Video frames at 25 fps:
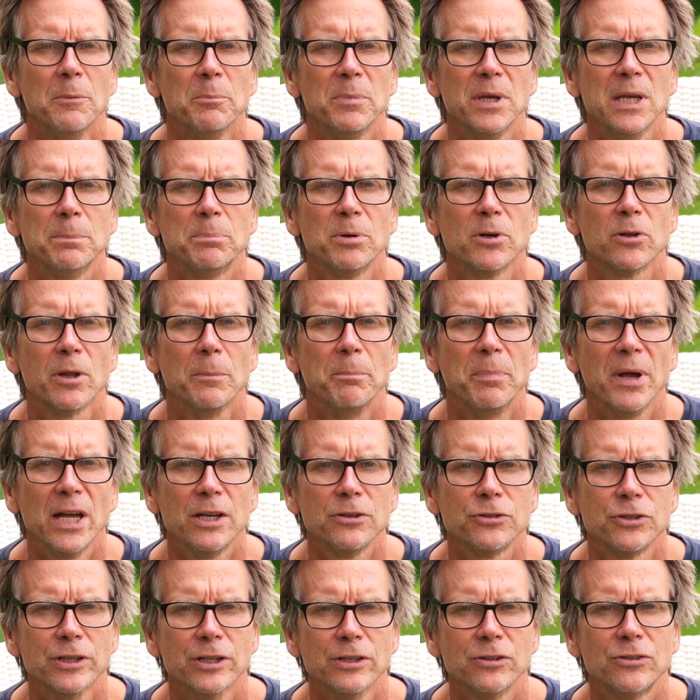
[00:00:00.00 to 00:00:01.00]
People, the
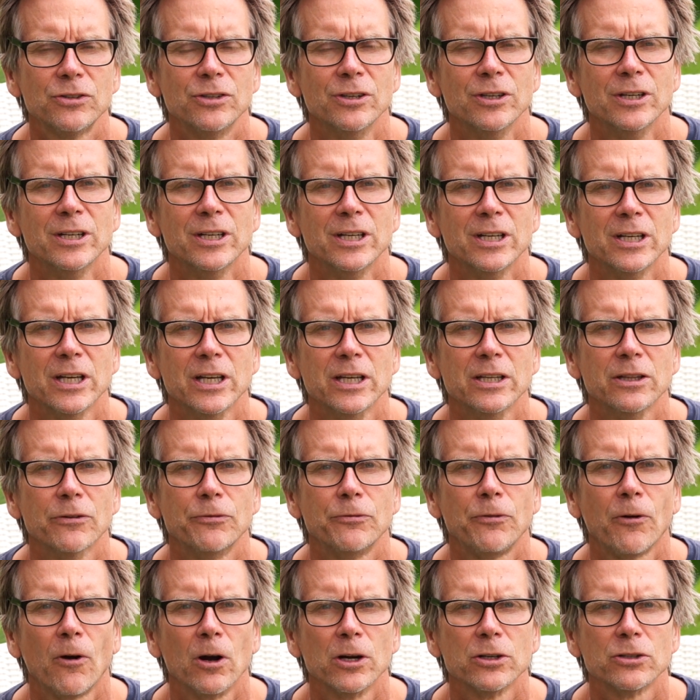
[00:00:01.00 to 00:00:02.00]
peasants, in the
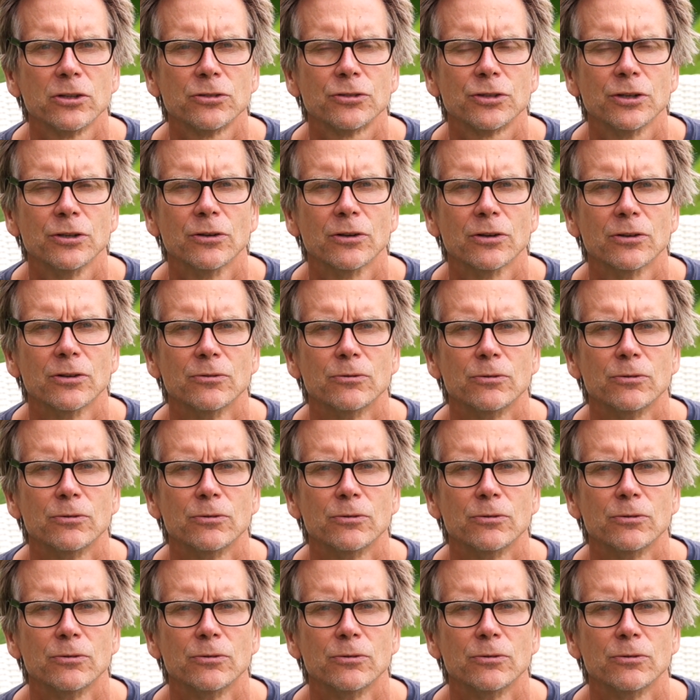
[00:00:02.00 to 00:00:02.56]
far distant